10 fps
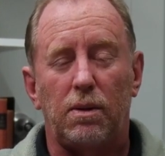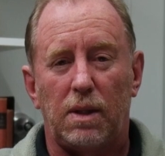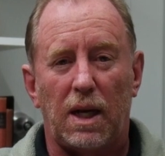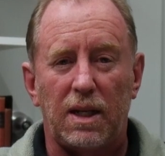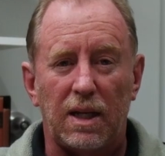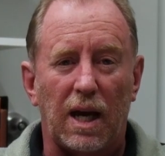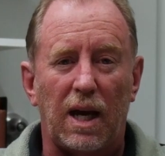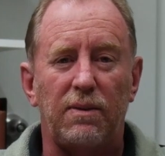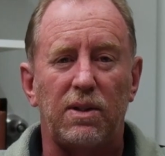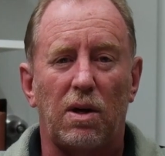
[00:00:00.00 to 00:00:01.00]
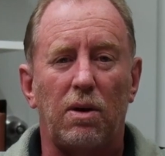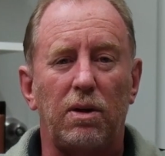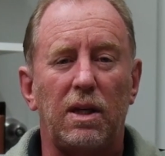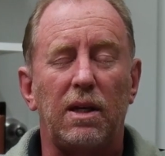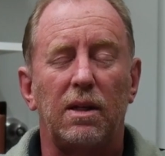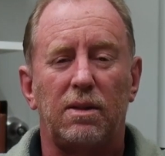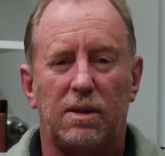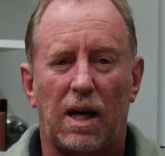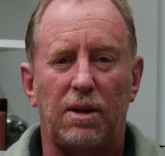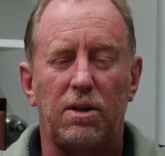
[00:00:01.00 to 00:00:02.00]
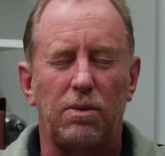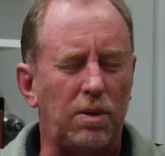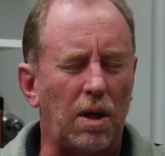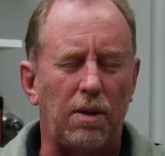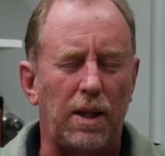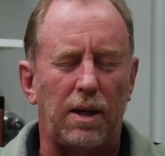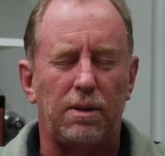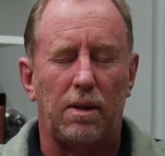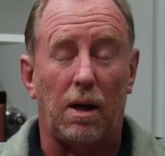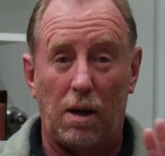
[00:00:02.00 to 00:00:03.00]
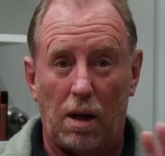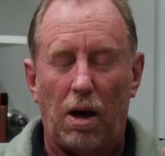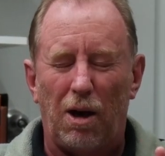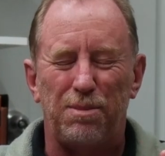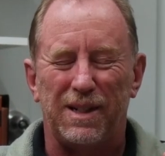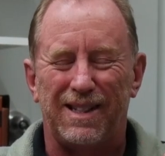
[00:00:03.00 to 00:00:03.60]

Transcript: that he gave his only son. You would know that, I, I hope.